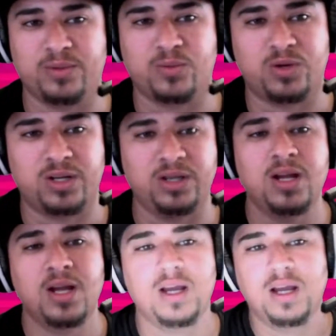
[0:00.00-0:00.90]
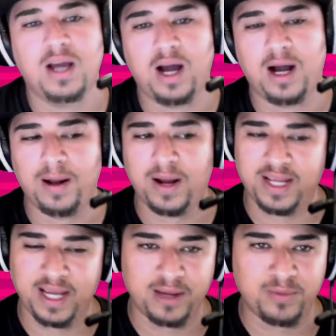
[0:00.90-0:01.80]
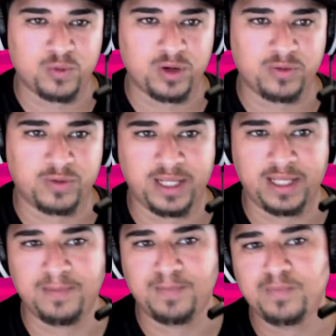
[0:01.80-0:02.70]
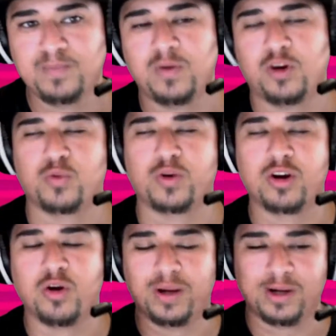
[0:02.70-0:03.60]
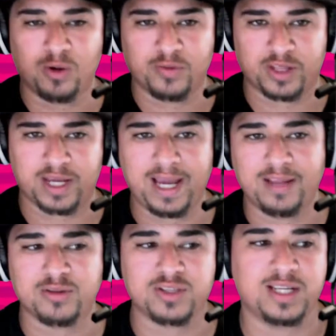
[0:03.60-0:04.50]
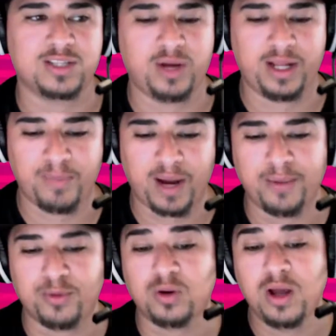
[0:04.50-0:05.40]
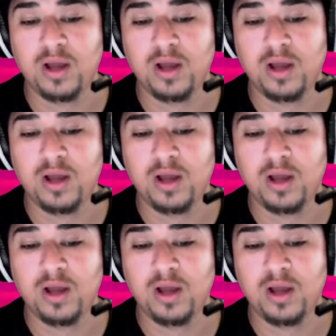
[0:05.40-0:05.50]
We're reading, or we're going over the Candlestick Trading Bible.